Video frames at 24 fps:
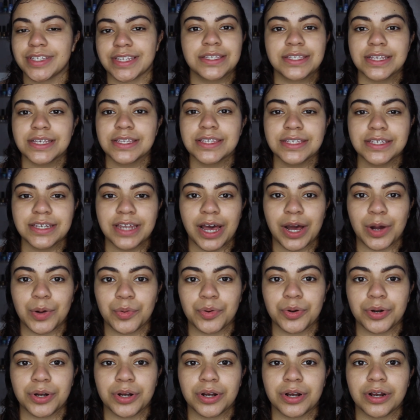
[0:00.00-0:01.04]

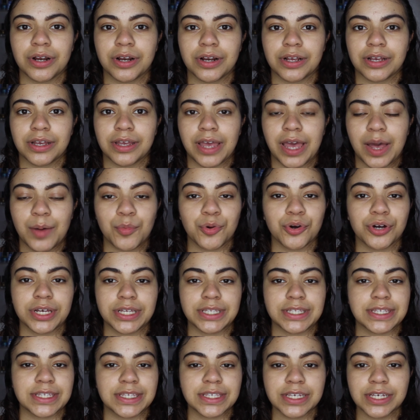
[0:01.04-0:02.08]
16-Hour Camel
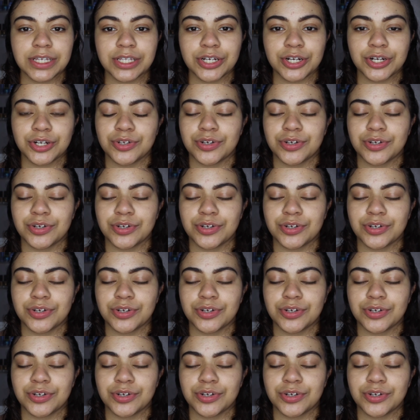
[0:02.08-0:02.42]
Concealer.